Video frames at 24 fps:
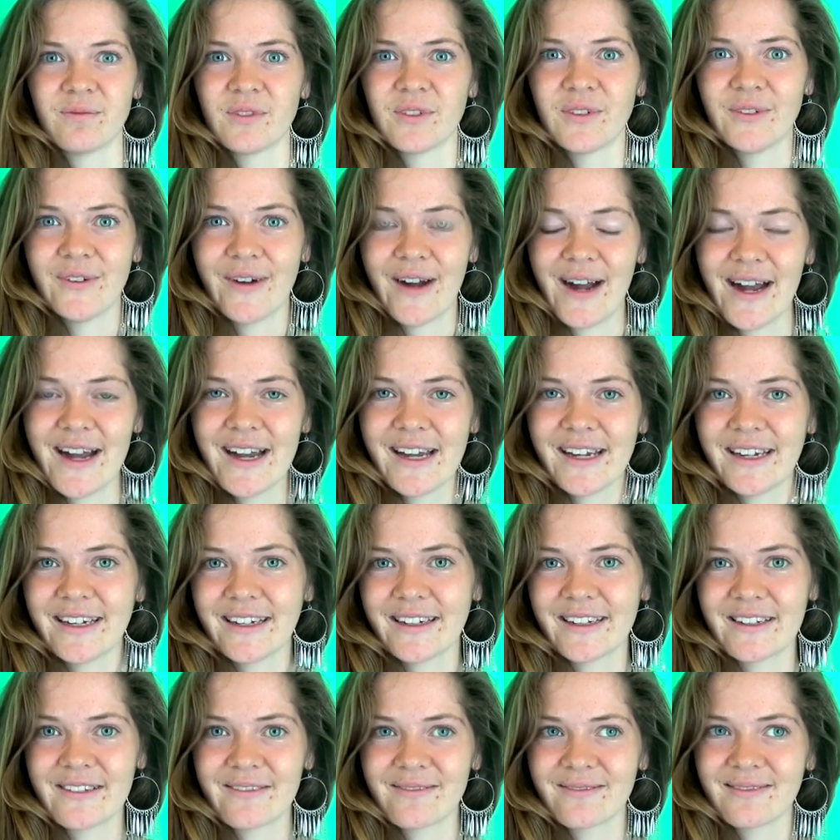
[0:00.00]

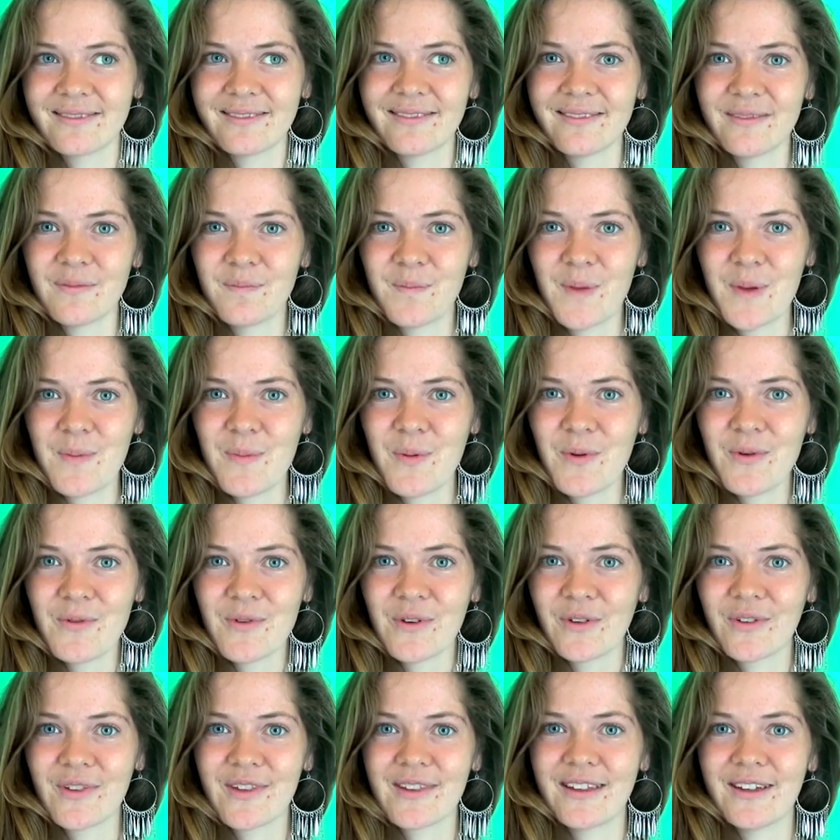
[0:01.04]
why? People
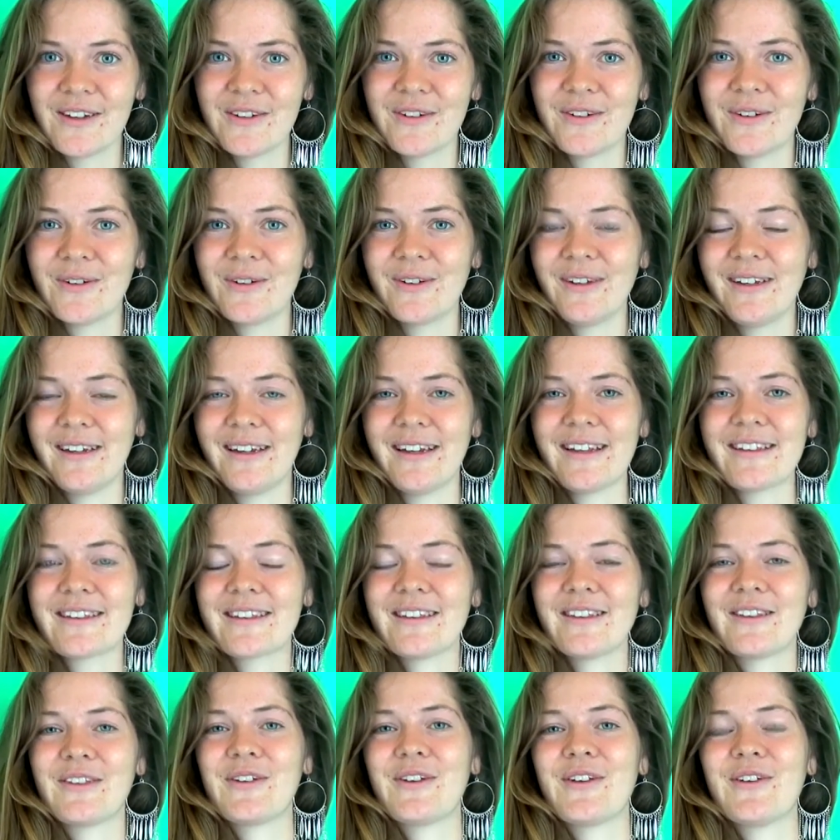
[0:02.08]
will still
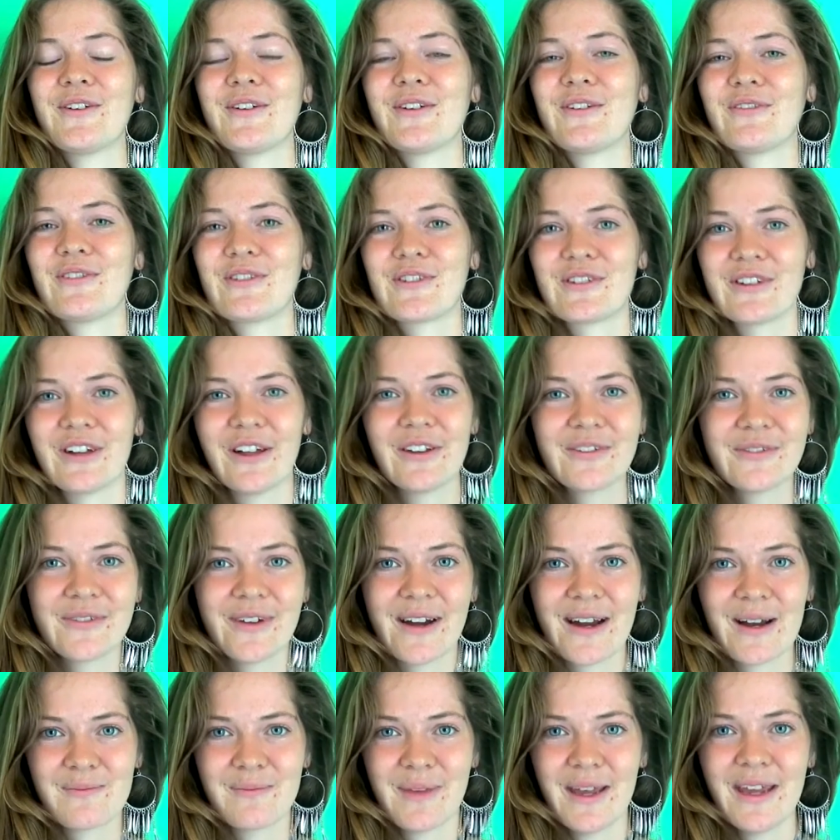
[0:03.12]
listen to you if you're not
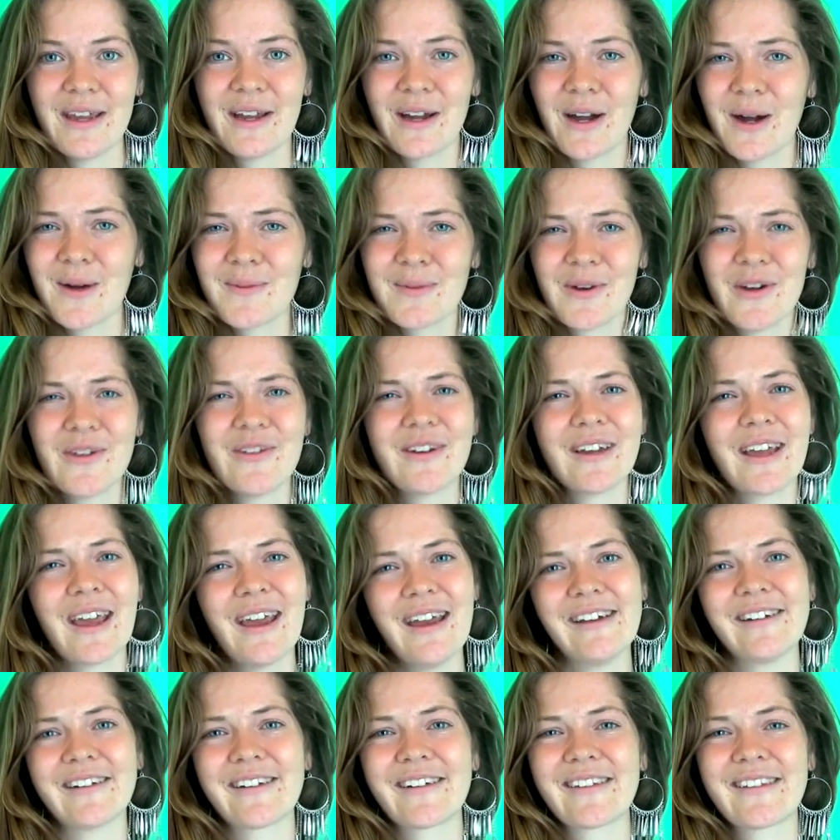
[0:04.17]
wearing makeup, no one
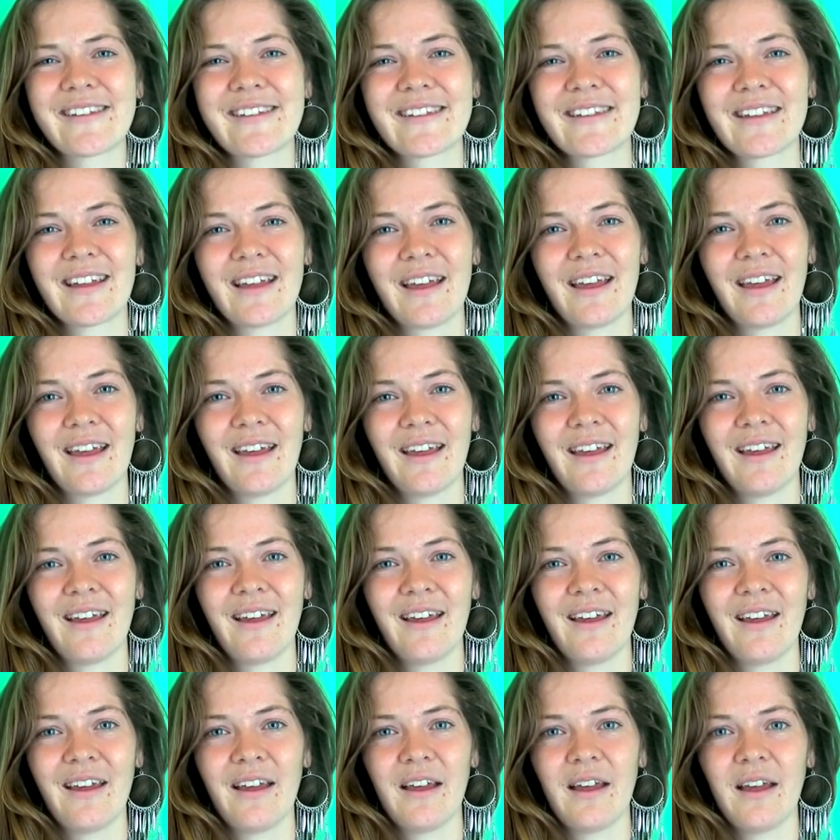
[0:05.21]
cares.
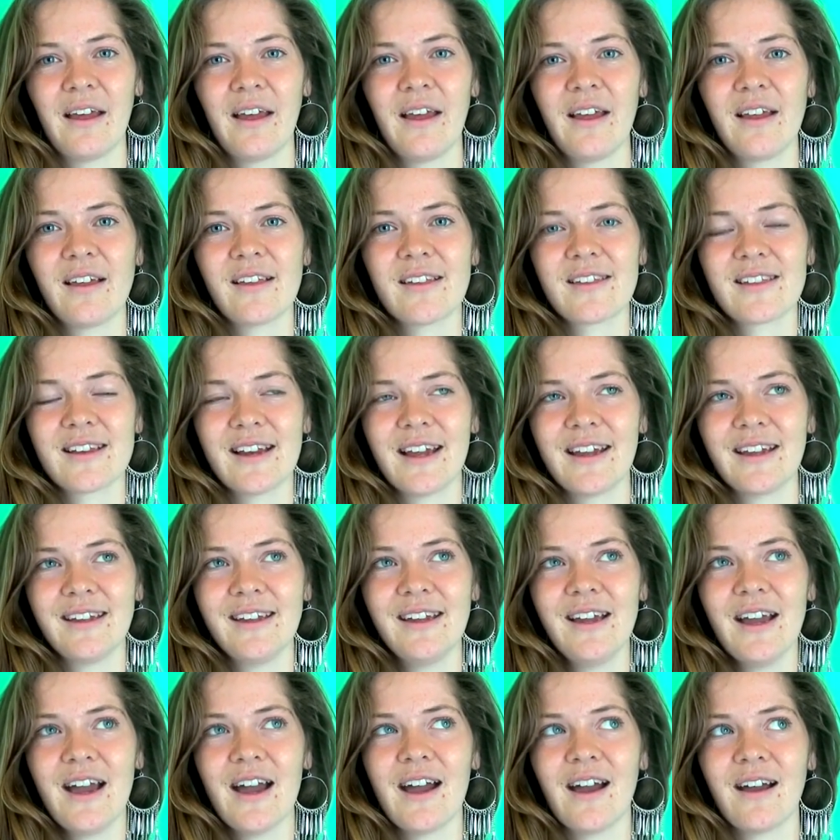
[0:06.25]
And I was like,
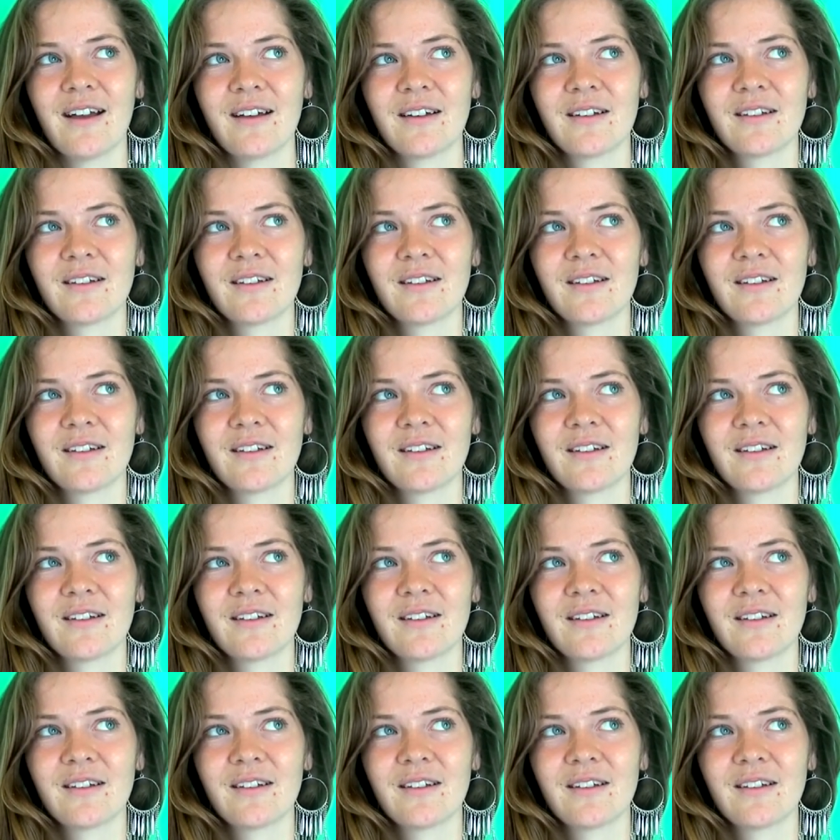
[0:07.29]
yeah,